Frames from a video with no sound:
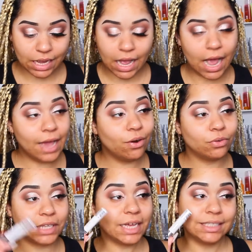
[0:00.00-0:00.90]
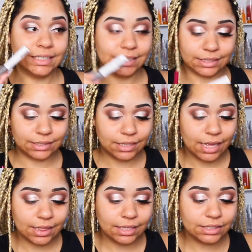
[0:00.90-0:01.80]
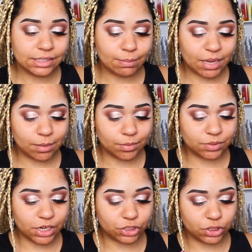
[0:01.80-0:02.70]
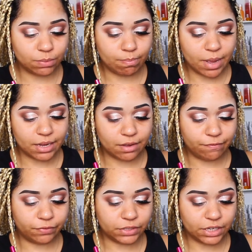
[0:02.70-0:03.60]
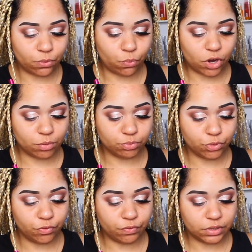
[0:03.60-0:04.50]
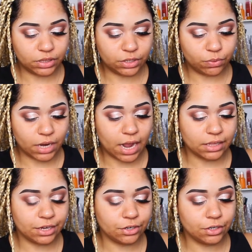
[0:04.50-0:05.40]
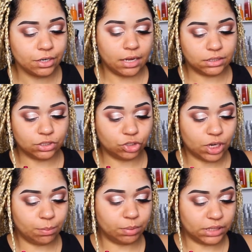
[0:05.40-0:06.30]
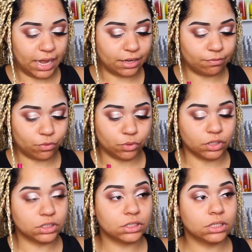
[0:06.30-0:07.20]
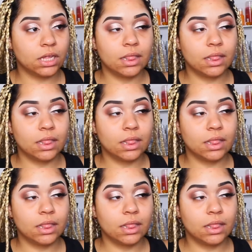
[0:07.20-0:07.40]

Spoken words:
I don't like this. This is the Makeup Obsession Mega Flick Waterproof Liquid Eyeliner, and it's a shade Black, of course.